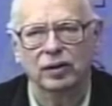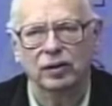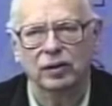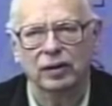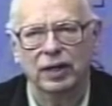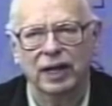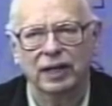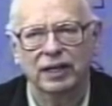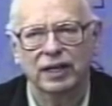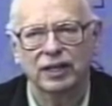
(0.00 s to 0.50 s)

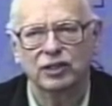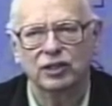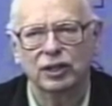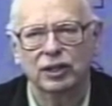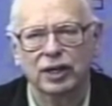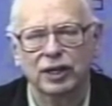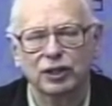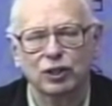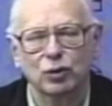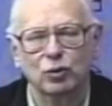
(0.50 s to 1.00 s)
that
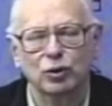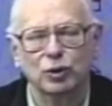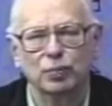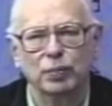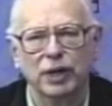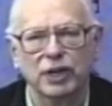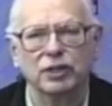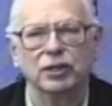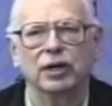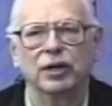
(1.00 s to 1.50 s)
designation was
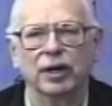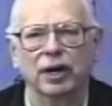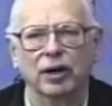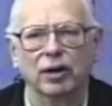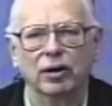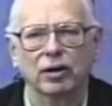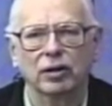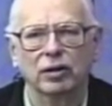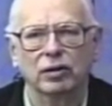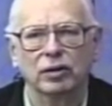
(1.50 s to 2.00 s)
based on
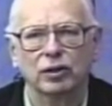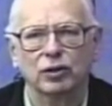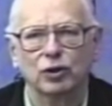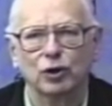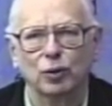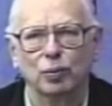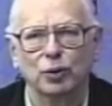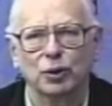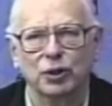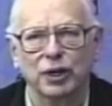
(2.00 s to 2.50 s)
aerial
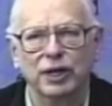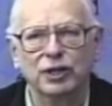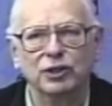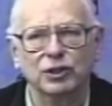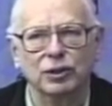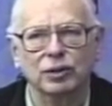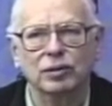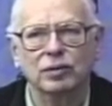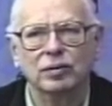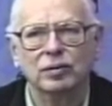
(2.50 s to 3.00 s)

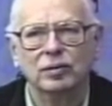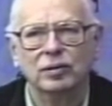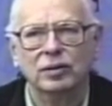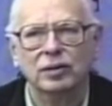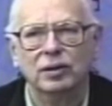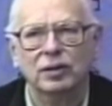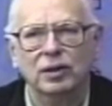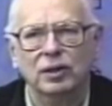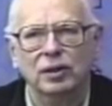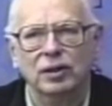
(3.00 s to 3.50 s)
interpretation
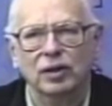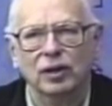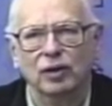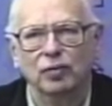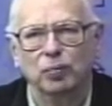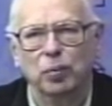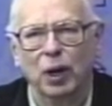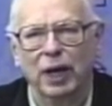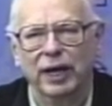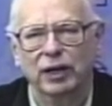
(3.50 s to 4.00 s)

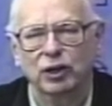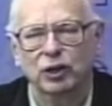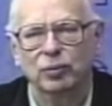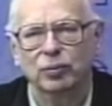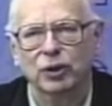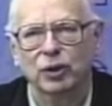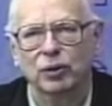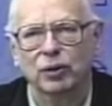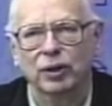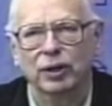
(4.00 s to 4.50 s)
of plant
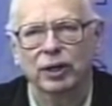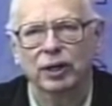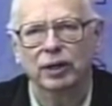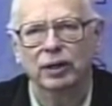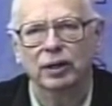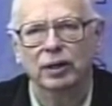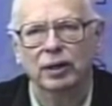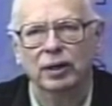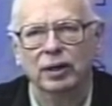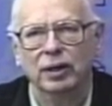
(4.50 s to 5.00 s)

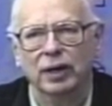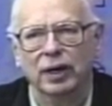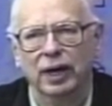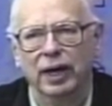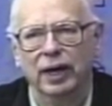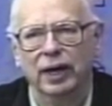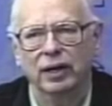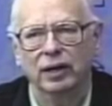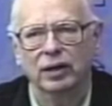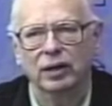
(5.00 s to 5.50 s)
community
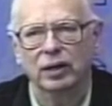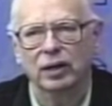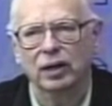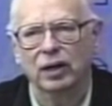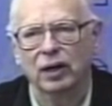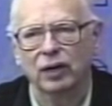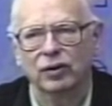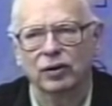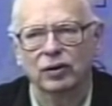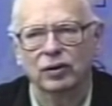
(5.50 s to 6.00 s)
and
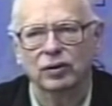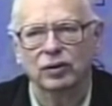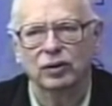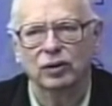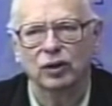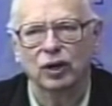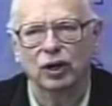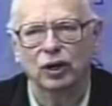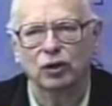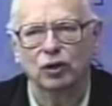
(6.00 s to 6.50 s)
other
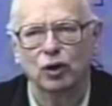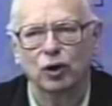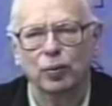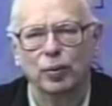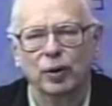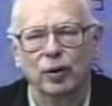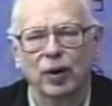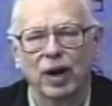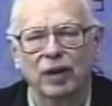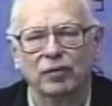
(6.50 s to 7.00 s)
uh,
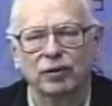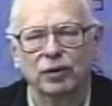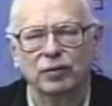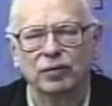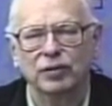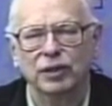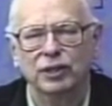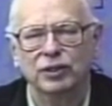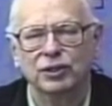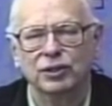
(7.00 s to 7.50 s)
topographic
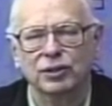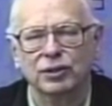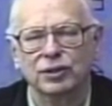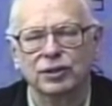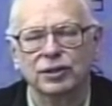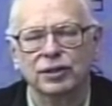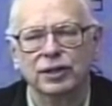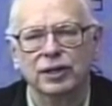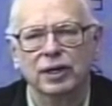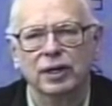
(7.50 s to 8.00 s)

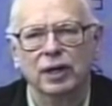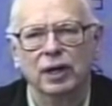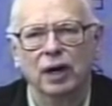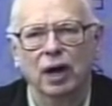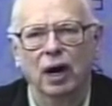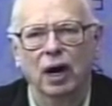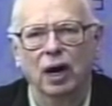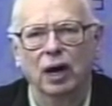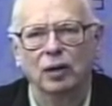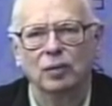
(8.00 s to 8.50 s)
features,
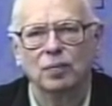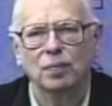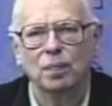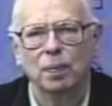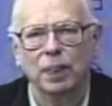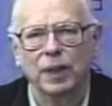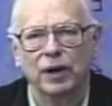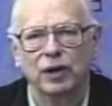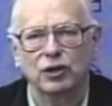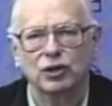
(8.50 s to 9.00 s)
uh,
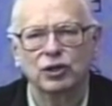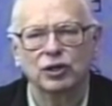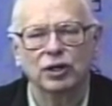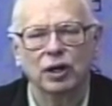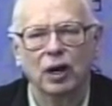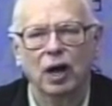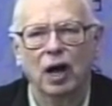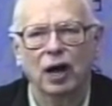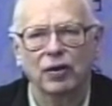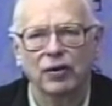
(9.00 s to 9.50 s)
there are
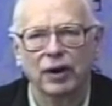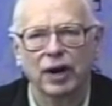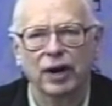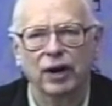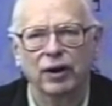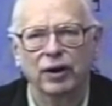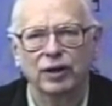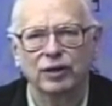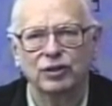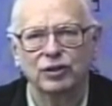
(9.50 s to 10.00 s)
still other
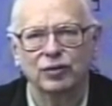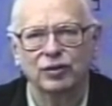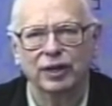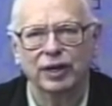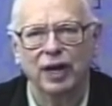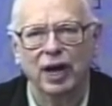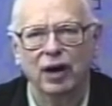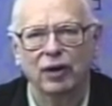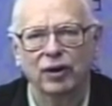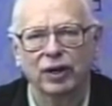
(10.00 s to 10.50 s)
areas of the
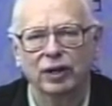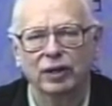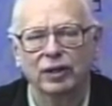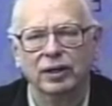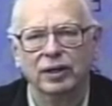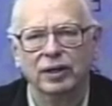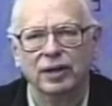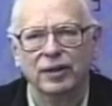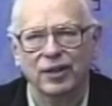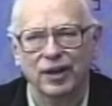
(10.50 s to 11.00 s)
county
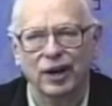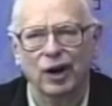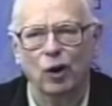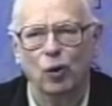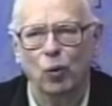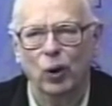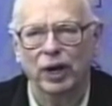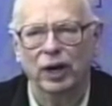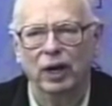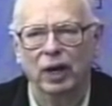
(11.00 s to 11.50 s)
that are
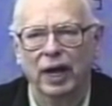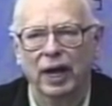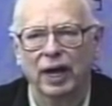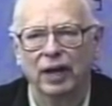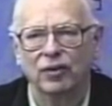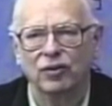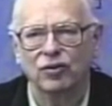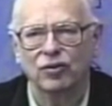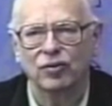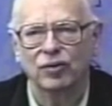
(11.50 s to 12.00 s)

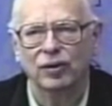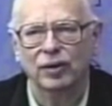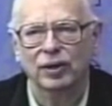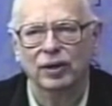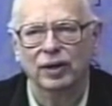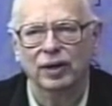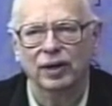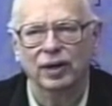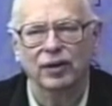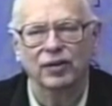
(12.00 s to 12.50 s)
wetlands
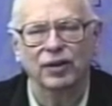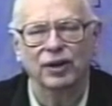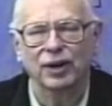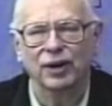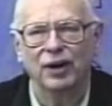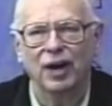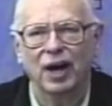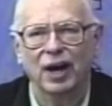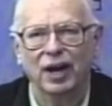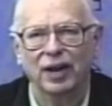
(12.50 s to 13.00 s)
uh, that
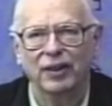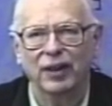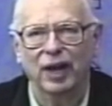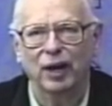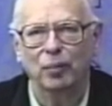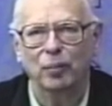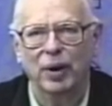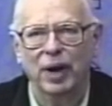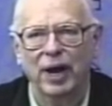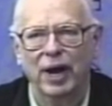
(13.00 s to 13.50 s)
are not on
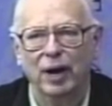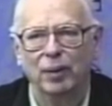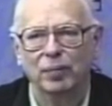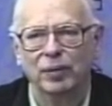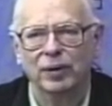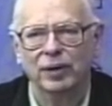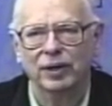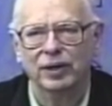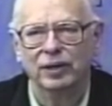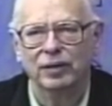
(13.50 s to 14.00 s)
that map.
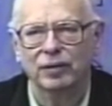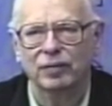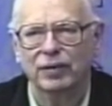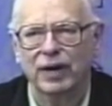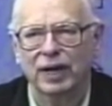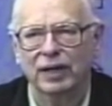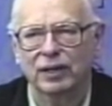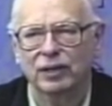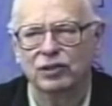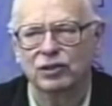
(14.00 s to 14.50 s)
In
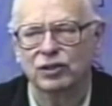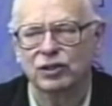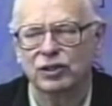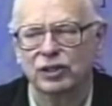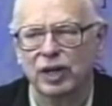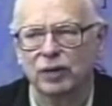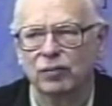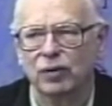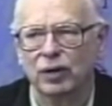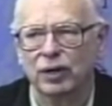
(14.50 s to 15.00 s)
fact, in
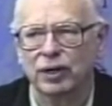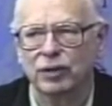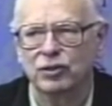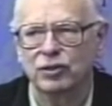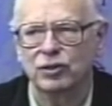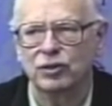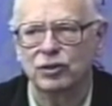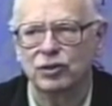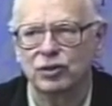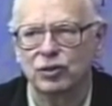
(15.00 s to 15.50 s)
several
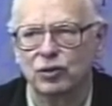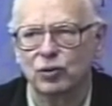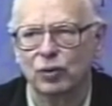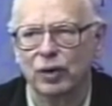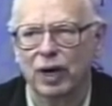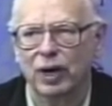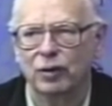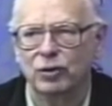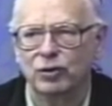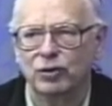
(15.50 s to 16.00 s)
instances
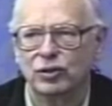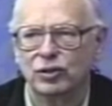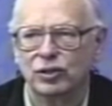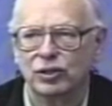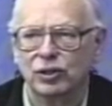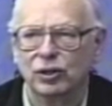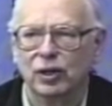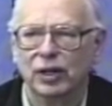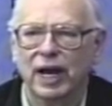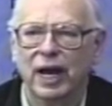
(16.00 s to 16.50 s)
when I was
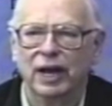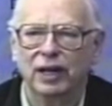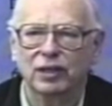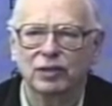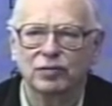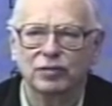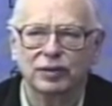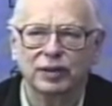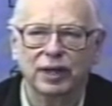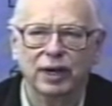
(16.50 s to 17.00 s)
still
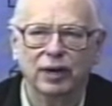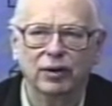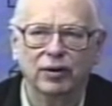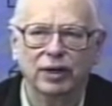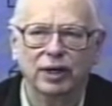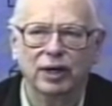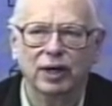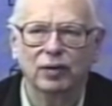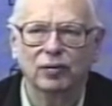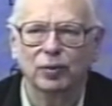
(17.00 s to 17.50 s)
active in
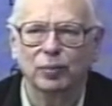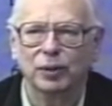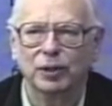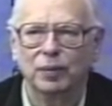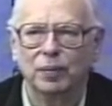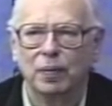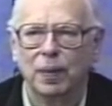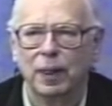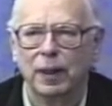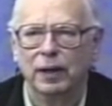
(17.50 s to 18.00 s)
county
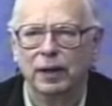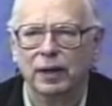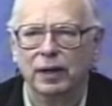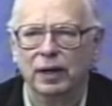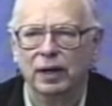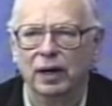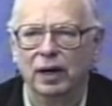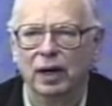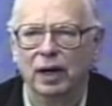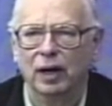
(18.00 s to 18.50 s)
government,
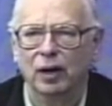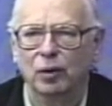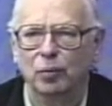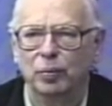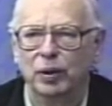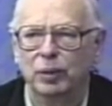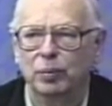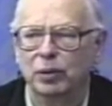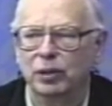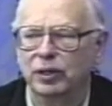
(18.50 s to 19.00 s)
uh,
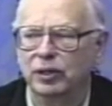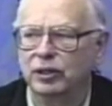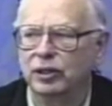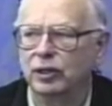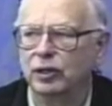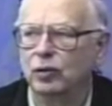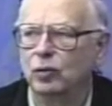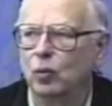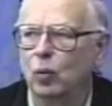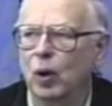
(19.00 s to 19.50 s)
people that
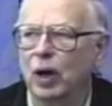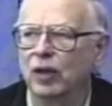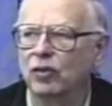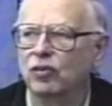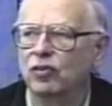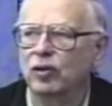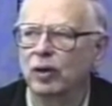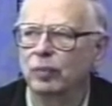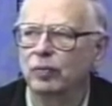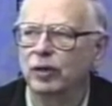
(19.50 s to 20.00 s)
didn't want
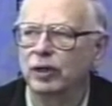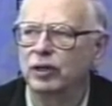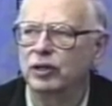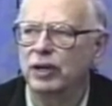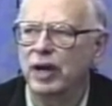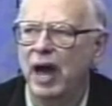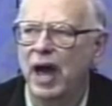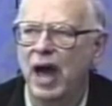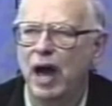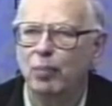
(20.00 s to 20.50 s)
something
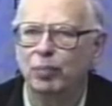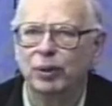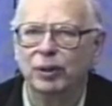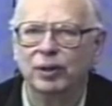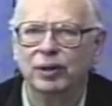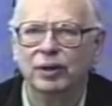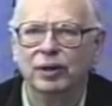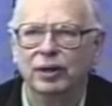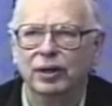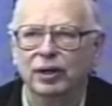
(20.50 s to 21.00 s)
to
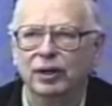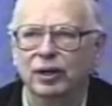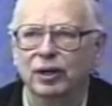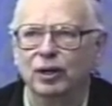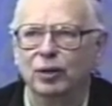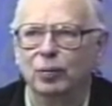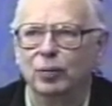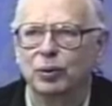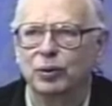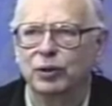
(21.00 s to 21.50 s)
happen
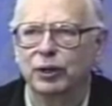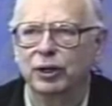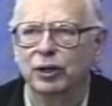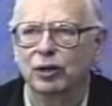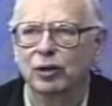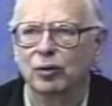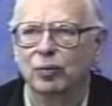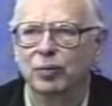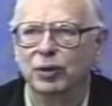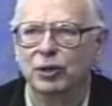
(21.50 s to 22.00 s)
in a
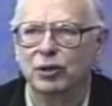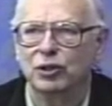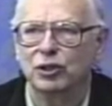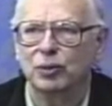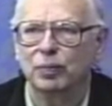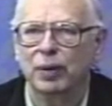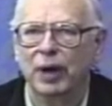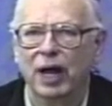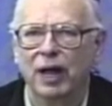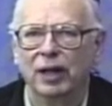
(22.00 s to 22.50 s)
particular
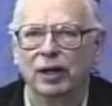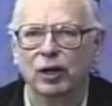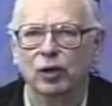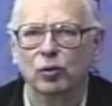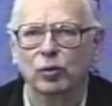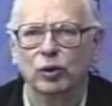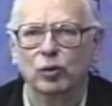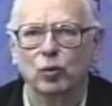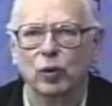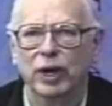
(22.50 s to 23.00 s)
municipality
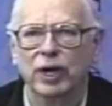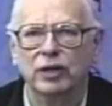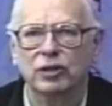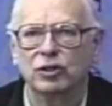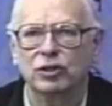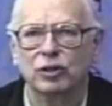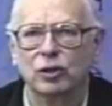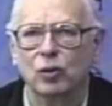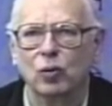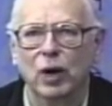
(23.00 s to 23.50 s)
would
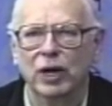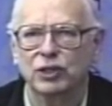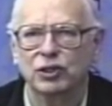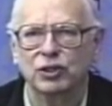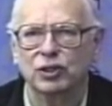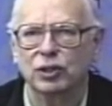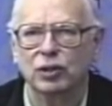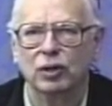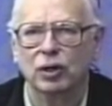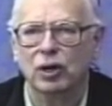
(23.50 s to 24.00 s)
raise the
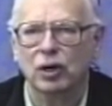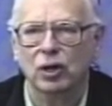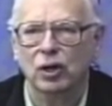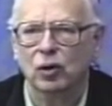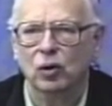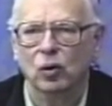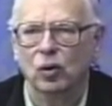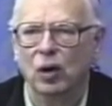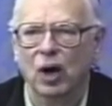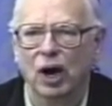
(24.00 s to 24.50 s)
question,
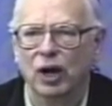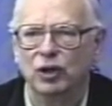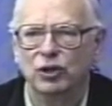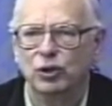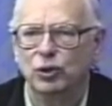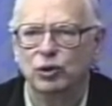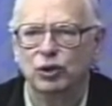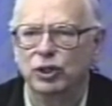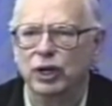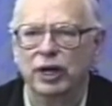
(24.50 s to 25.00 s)
well,
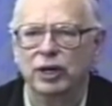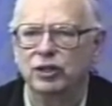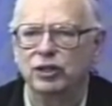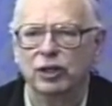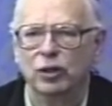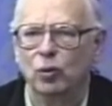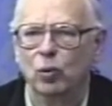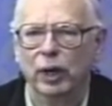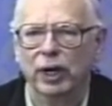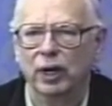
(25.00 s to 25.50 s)
aren't you
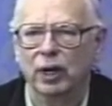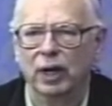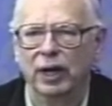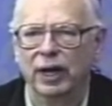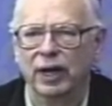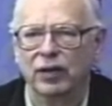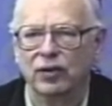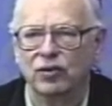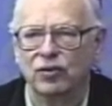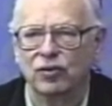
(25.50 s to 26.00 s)
changing
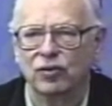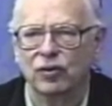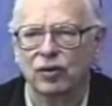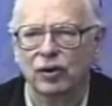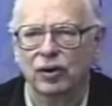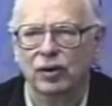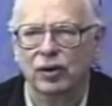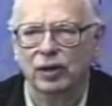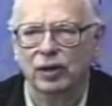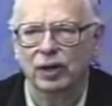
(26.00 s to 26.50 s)
wetlands?
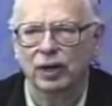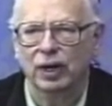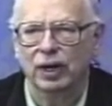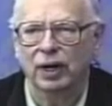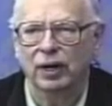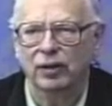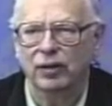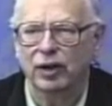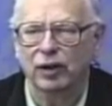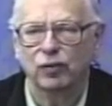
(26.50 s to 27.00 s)

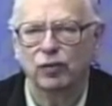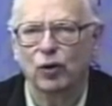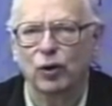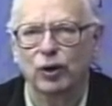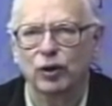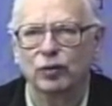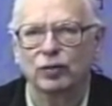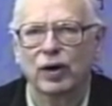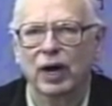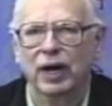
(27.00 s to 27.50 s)
Uh,
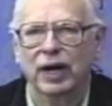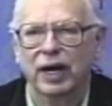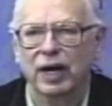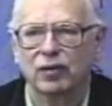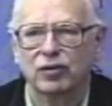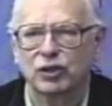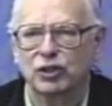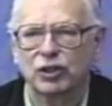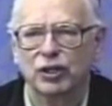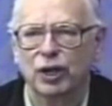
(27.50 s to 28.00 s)
therefore, you've got to
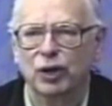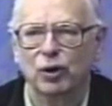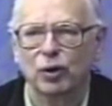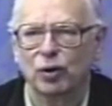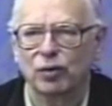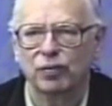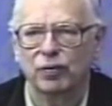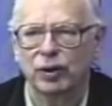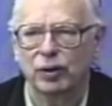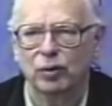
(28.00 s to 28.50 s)
have a state
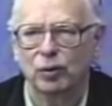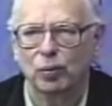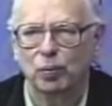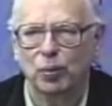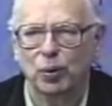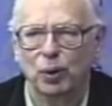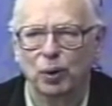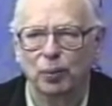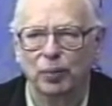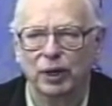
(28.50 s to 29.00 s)
or a federal
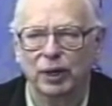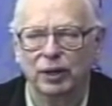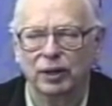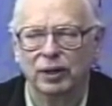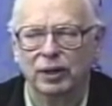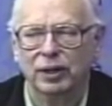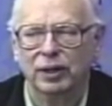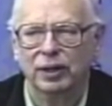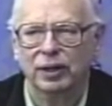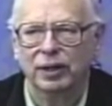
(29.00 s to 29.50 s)

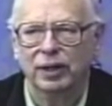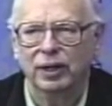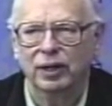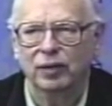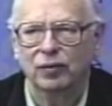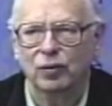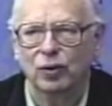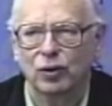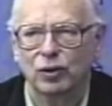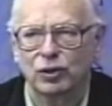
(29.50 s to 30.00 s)
permit.
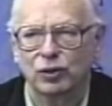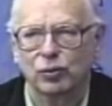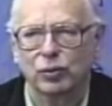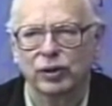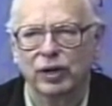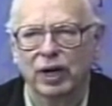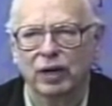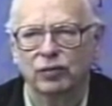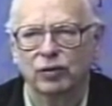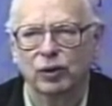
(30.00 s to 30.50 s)
And of course,
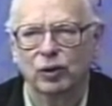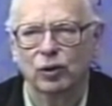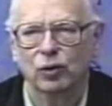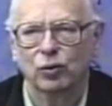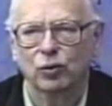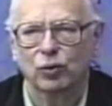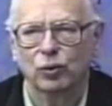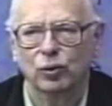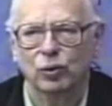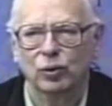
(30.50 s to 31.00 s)
we'd have to go
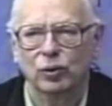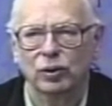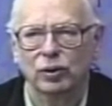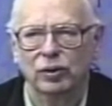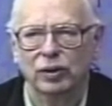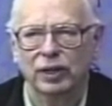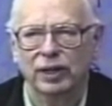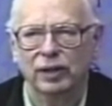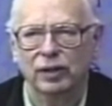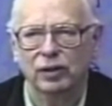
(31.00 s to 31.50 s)

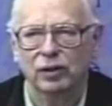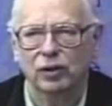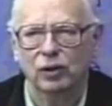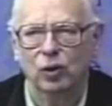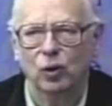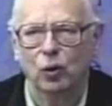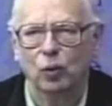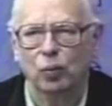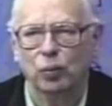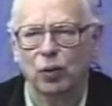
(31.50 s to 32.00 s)
through the, the whole